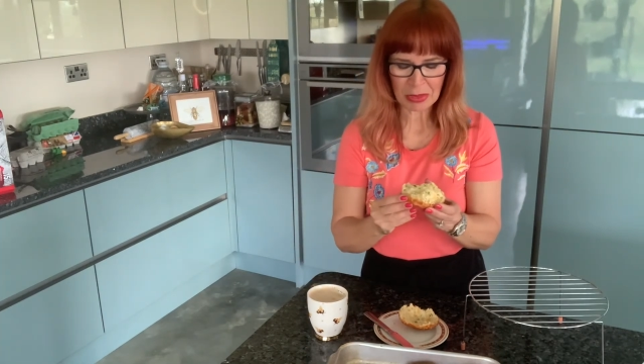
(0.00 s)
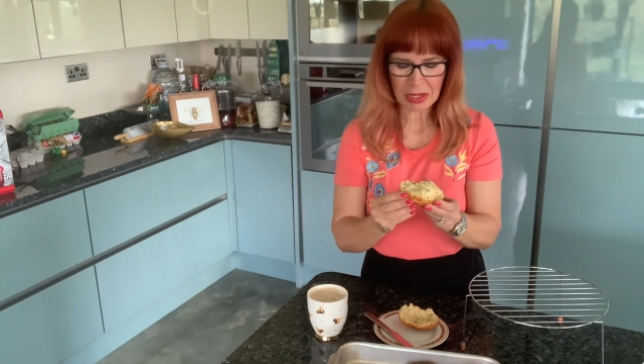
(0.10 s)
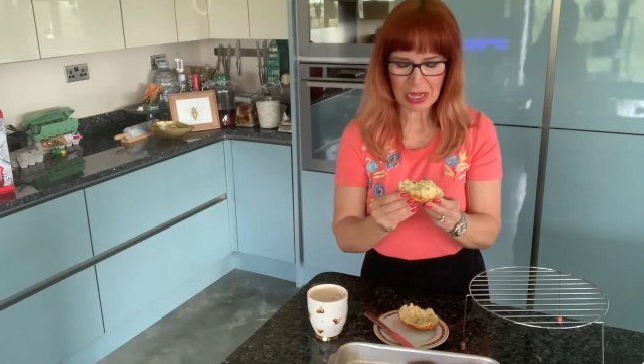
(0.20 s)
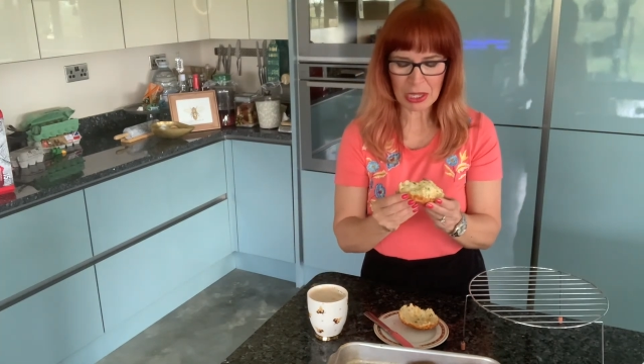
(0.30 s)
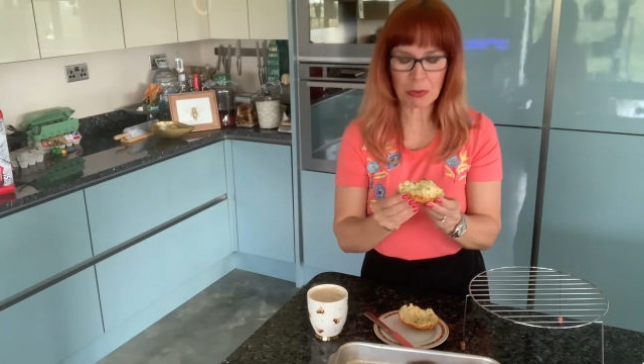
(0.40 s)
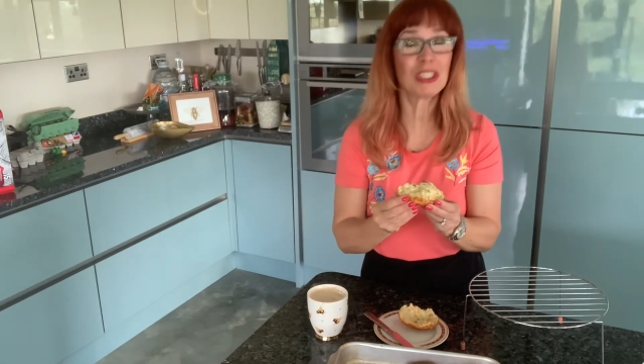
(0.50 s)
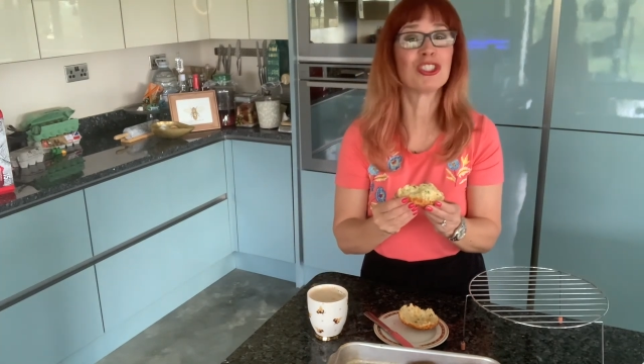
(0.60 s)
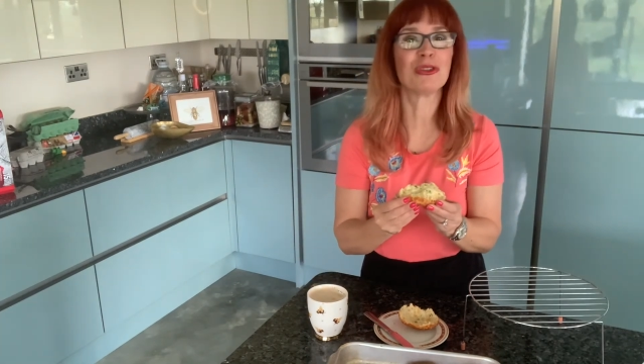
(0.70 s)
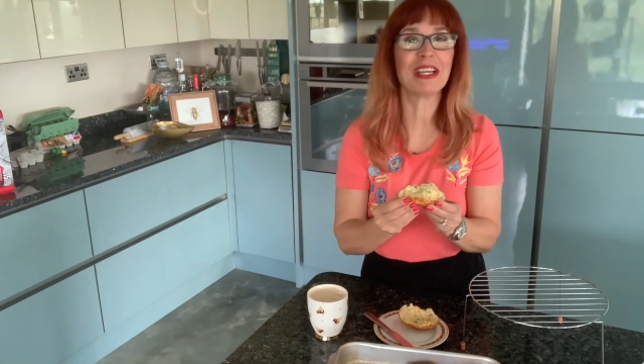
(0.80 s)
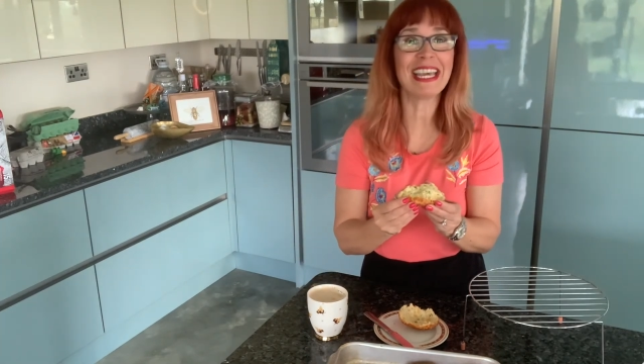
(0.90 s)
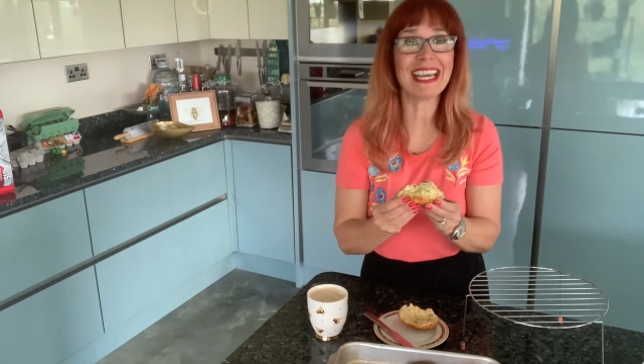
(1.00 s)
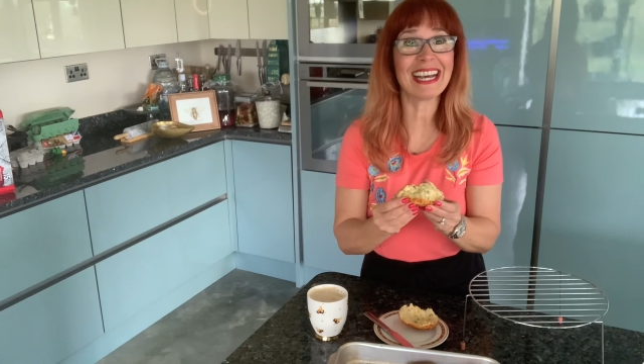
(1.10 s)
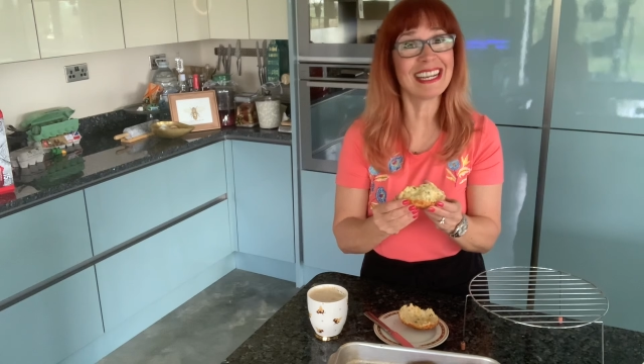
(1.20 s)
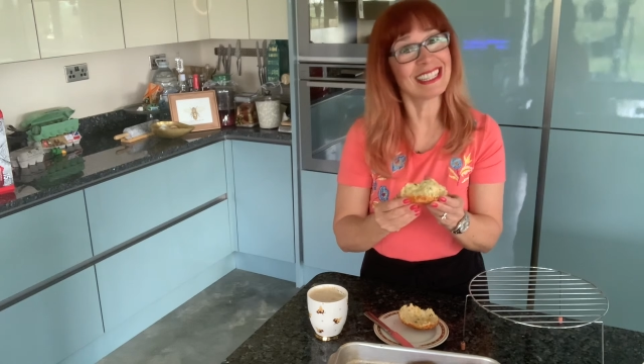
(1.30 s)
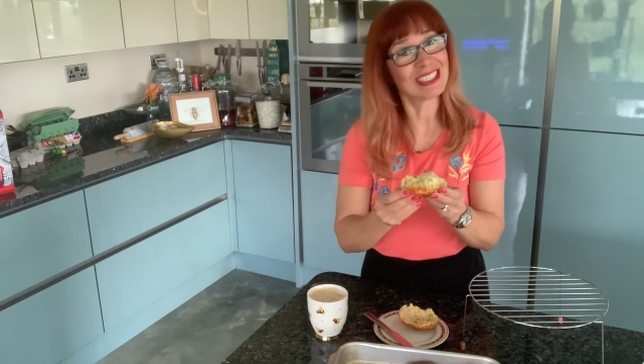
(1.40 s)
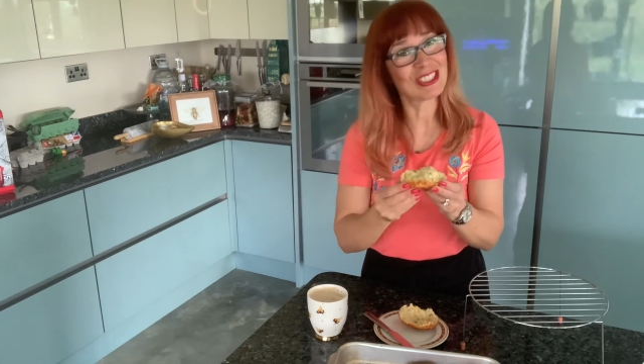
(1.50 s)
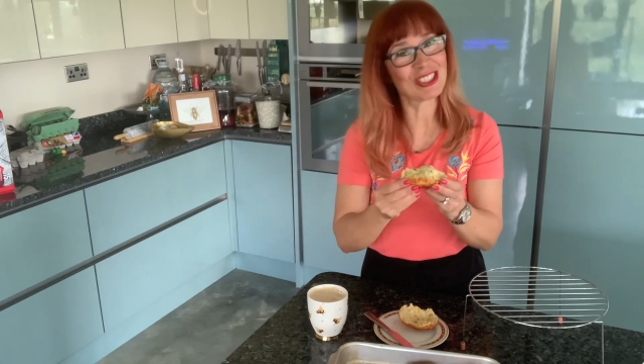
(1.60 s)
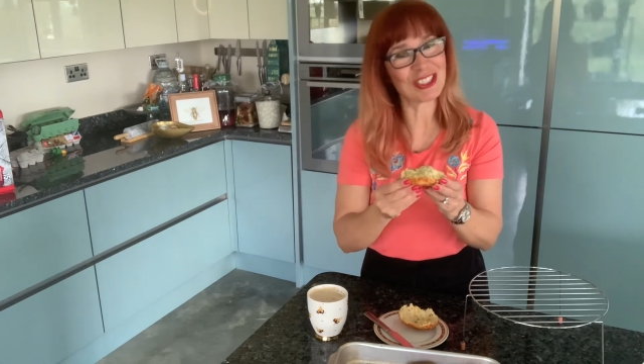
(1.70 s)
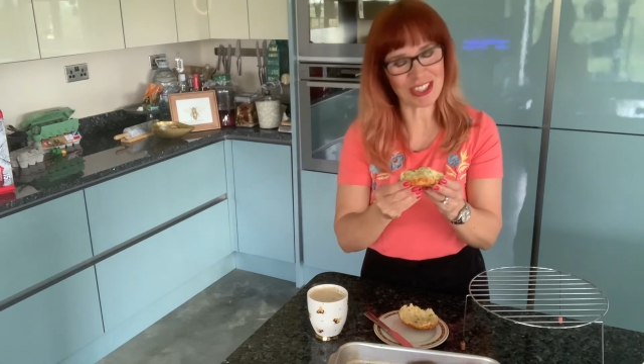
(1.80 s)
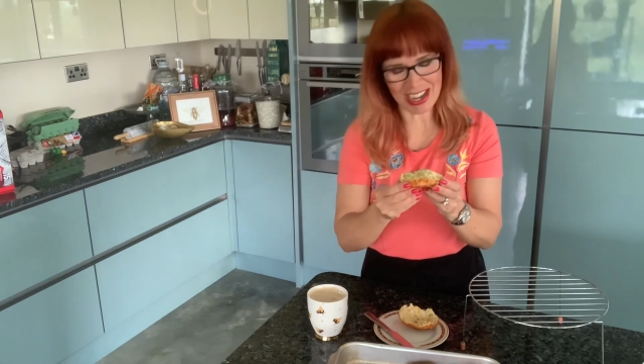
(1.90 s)
I wish you here
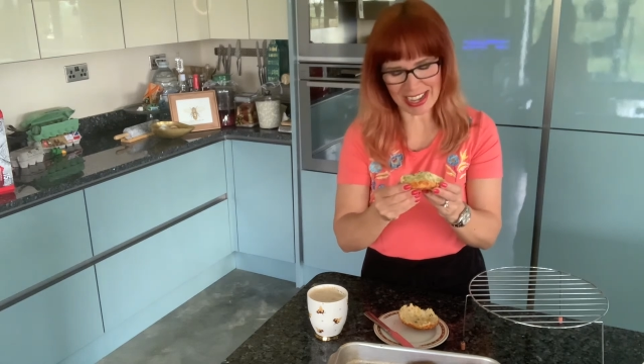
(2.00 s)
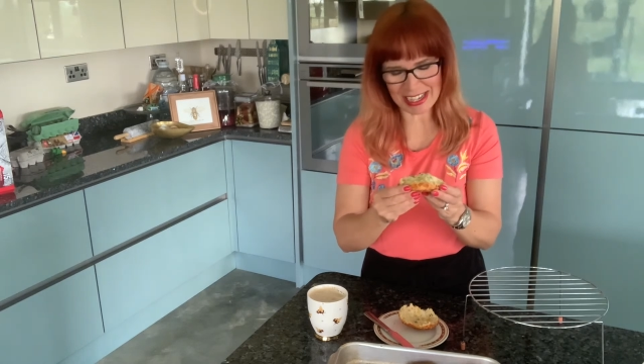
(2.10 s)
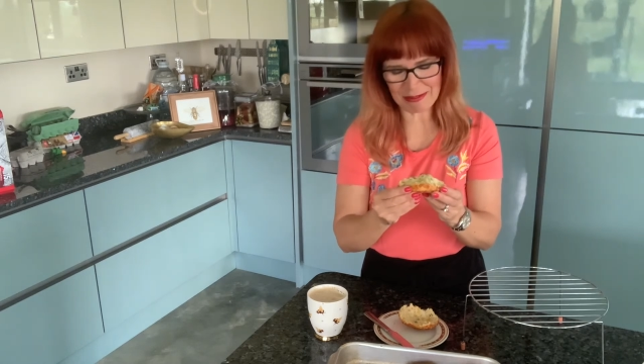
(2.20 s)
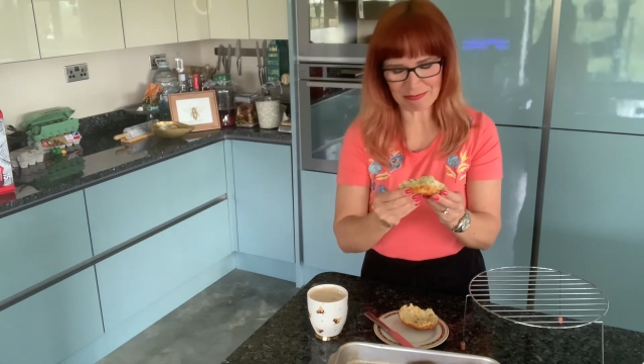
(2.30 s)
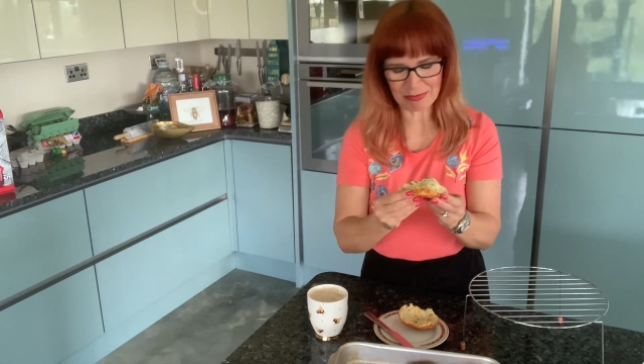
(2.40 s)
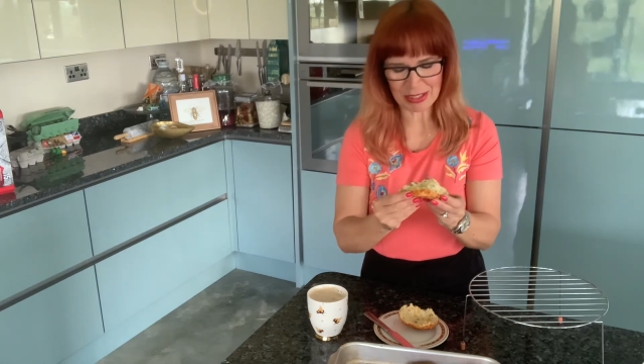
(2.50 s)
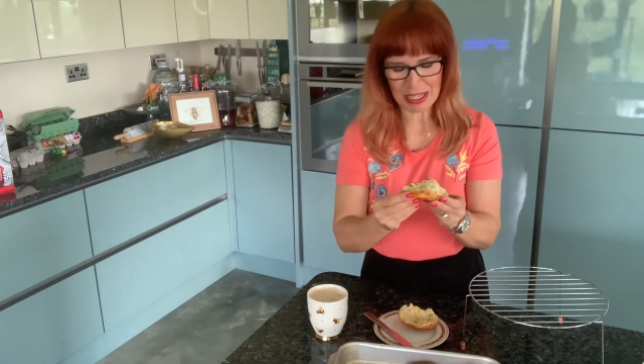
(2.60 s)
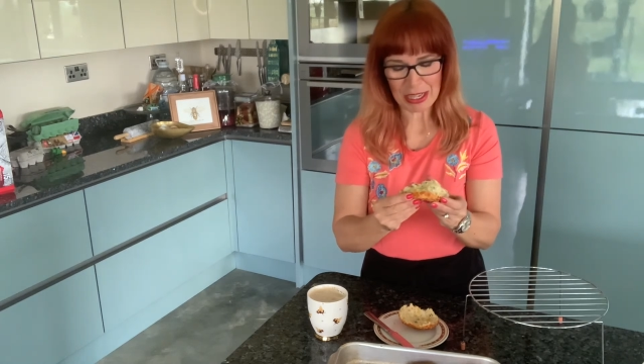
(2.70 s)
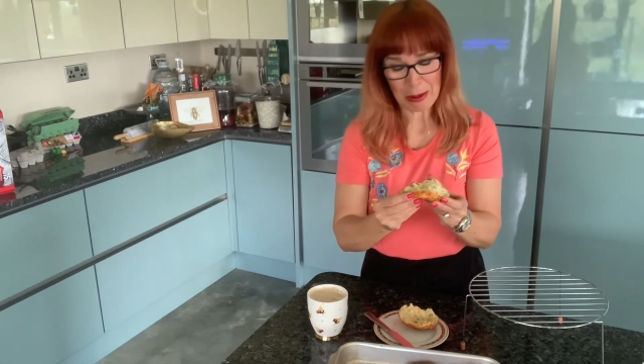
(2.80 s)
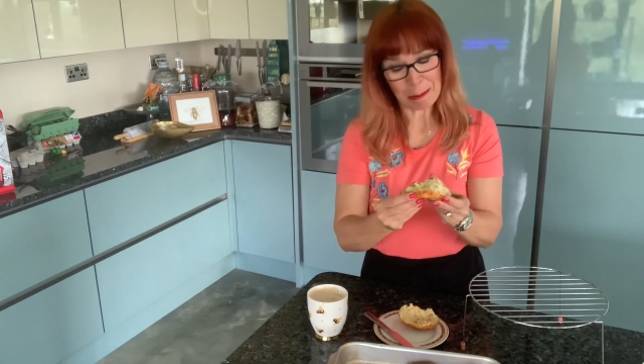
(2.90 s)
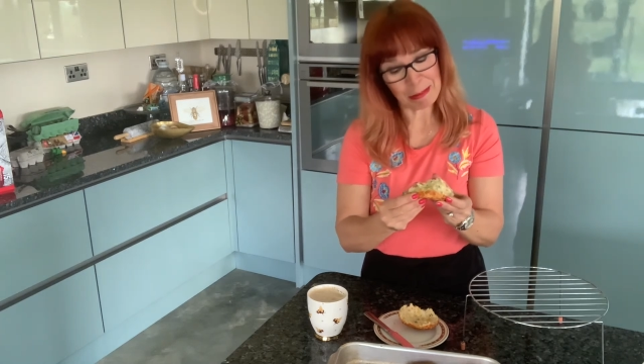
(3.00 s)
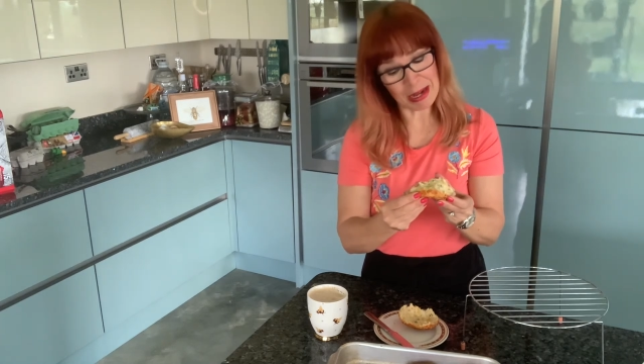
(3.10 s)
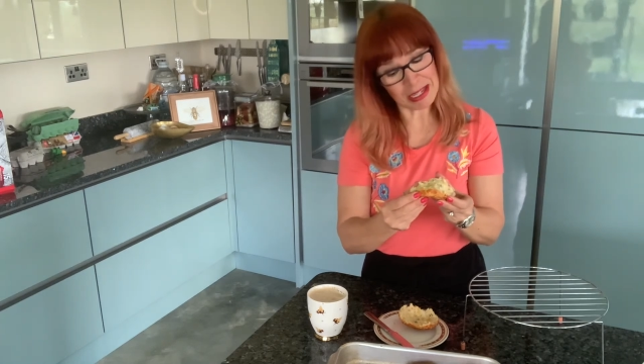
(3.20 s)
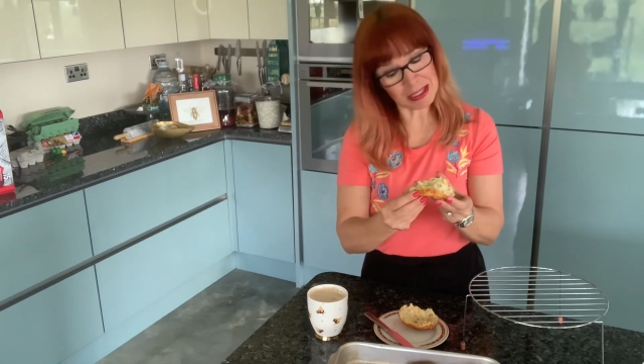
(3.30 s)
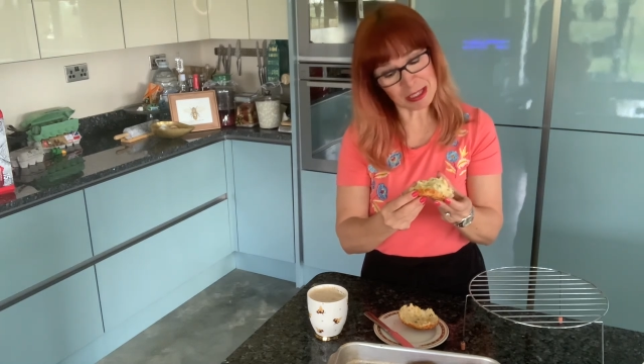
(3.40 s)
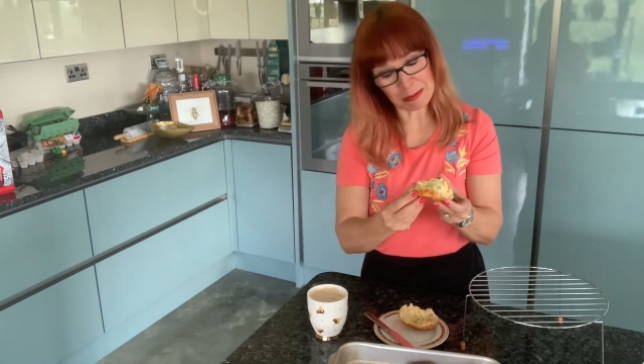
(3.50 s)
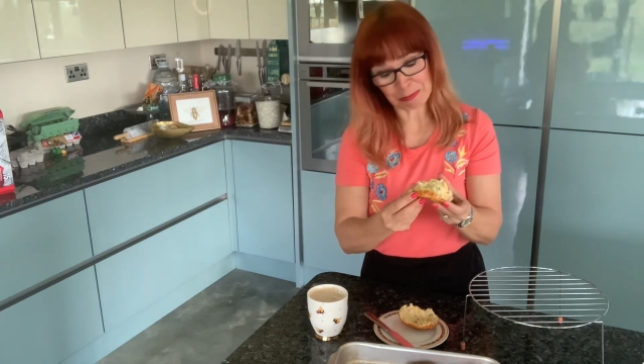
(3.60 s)
to try, but